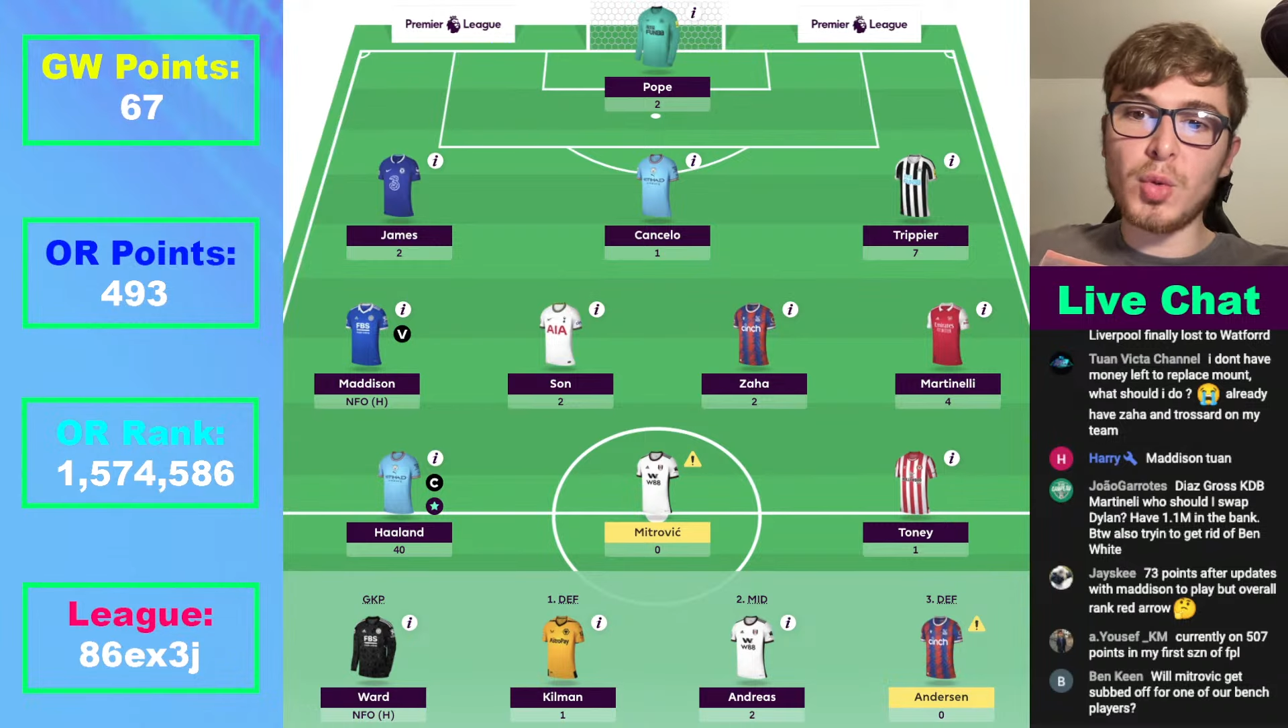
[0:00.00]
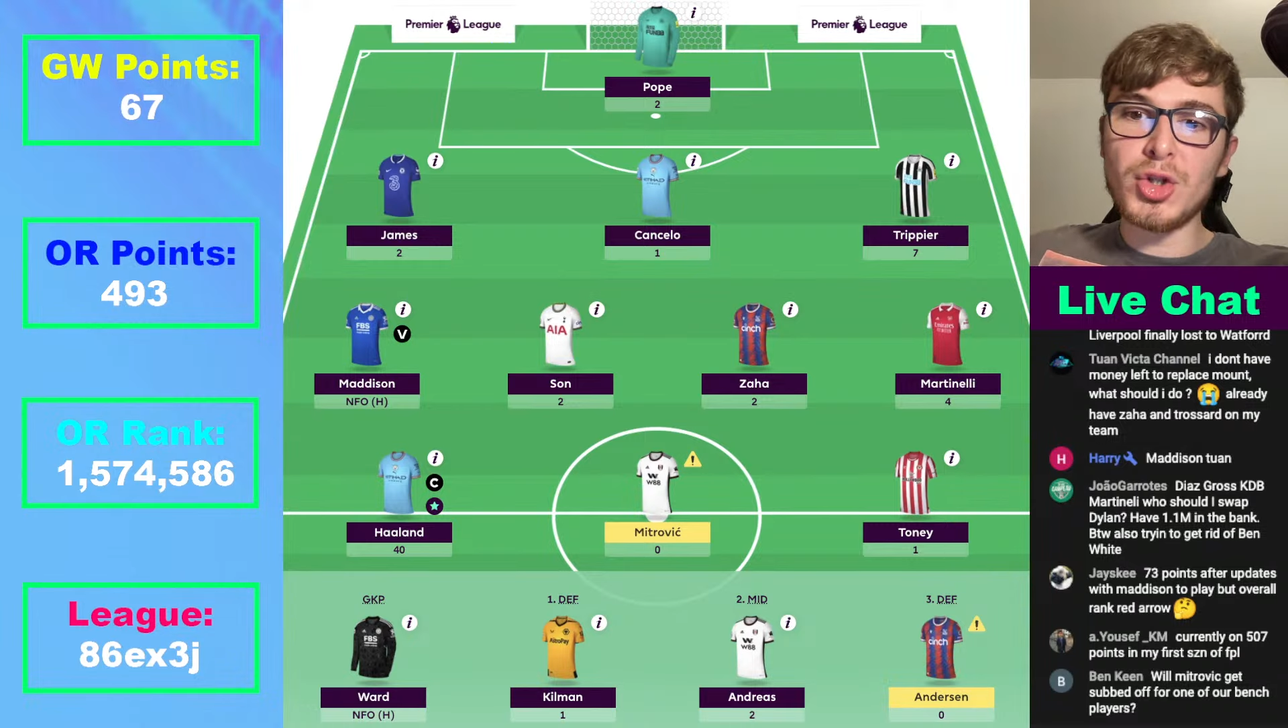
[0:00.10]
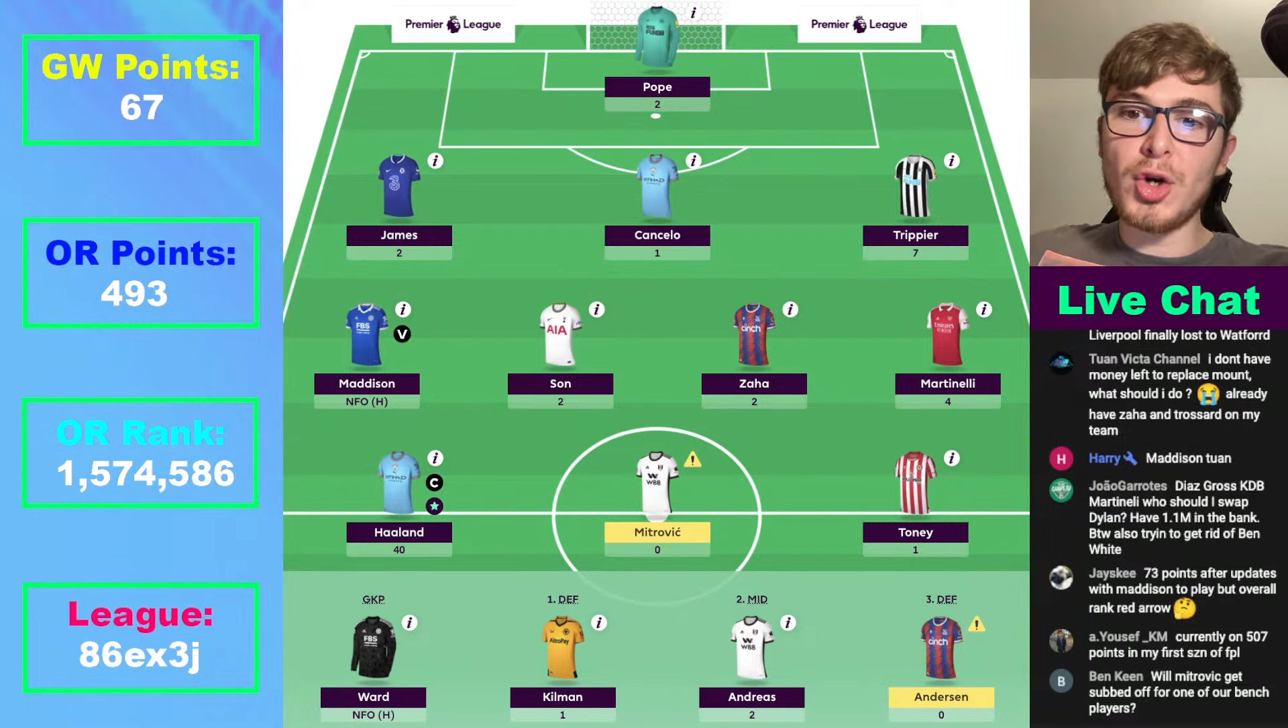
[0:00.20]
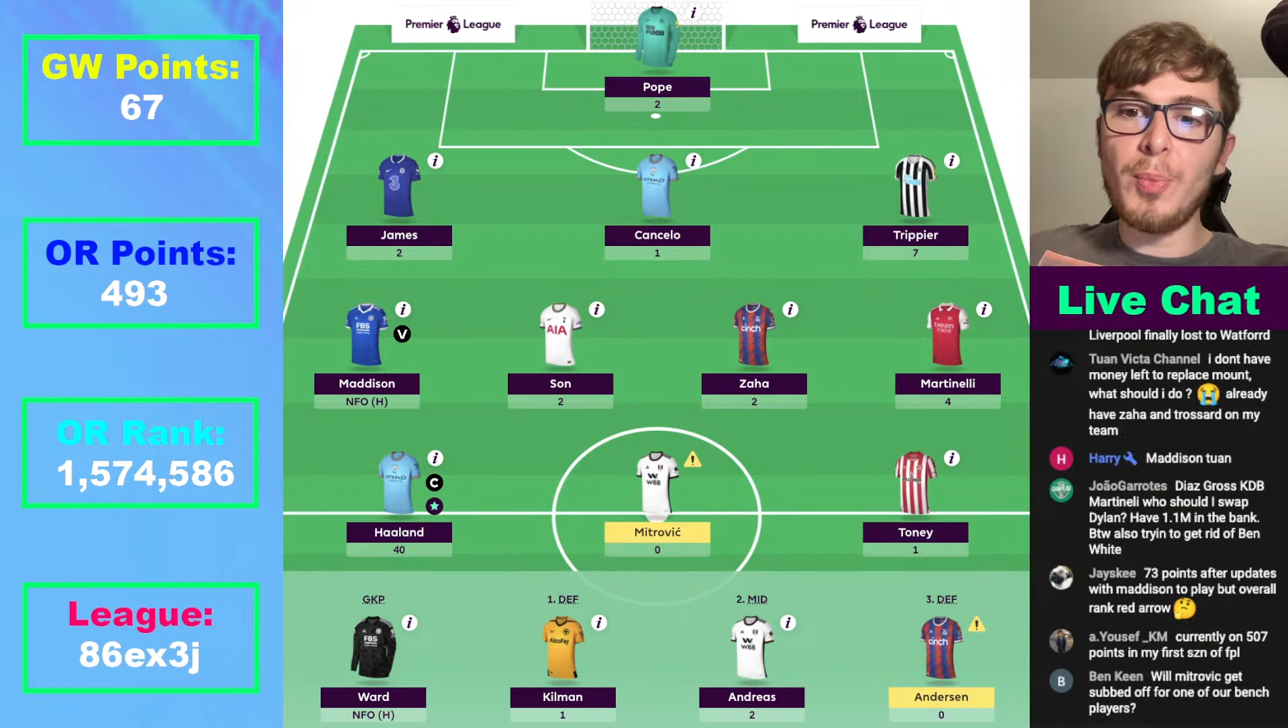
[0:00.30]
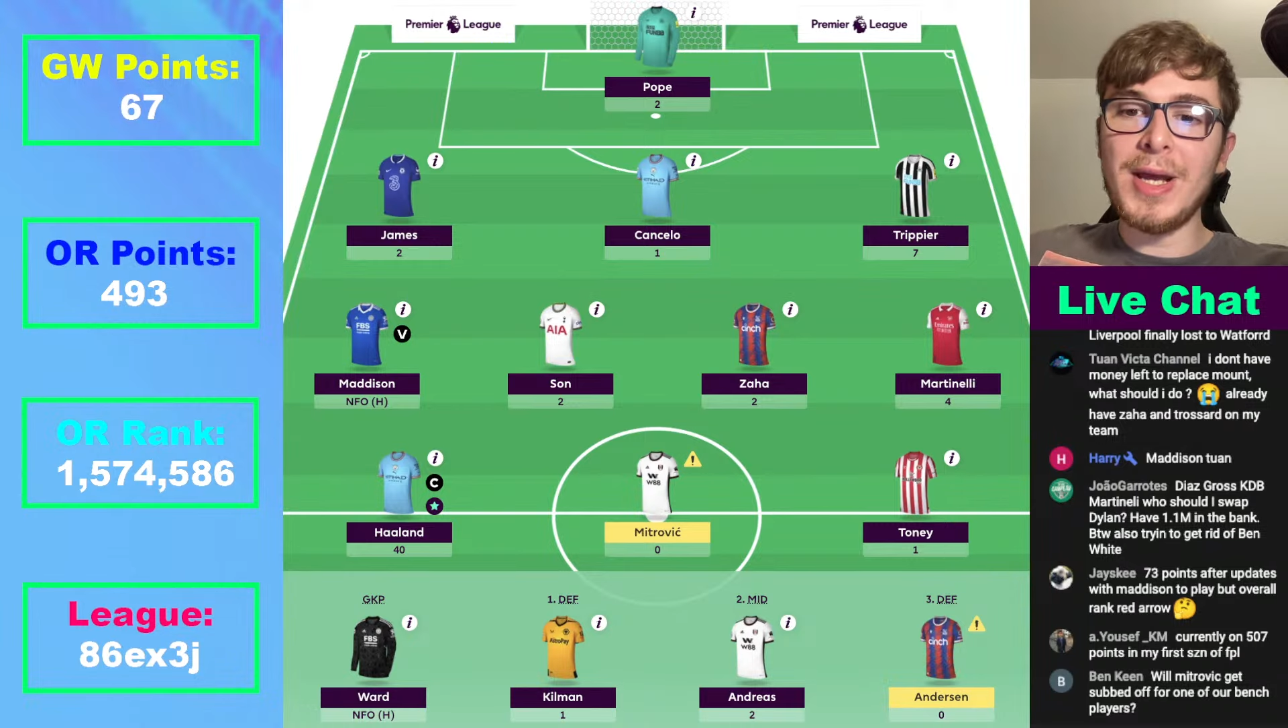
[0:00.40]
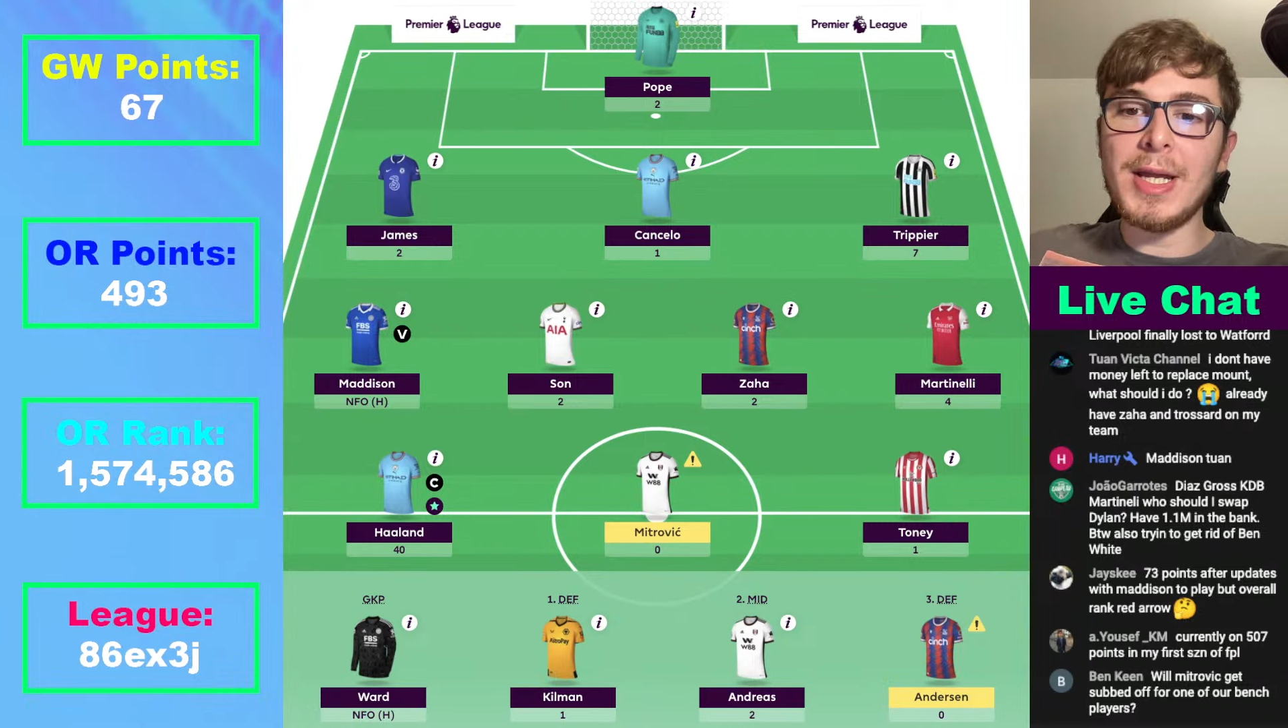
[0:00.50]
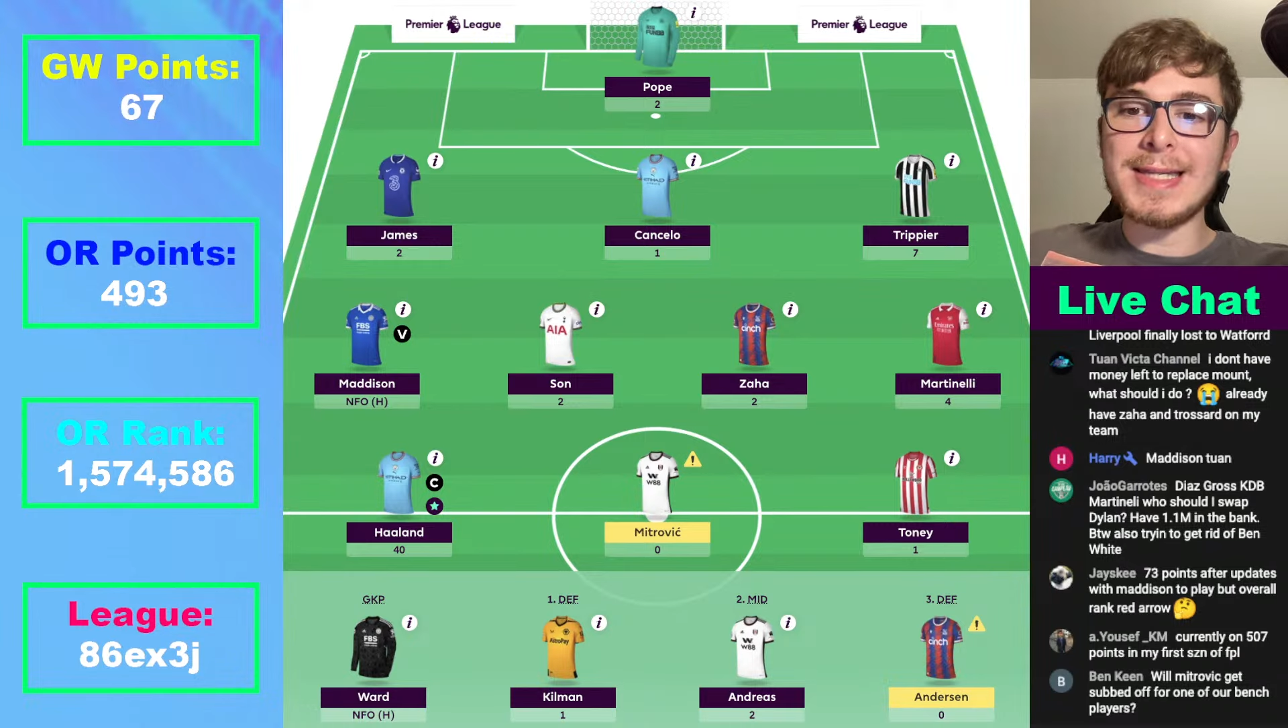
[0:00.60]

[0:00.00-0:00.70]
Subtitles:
What's your opinion?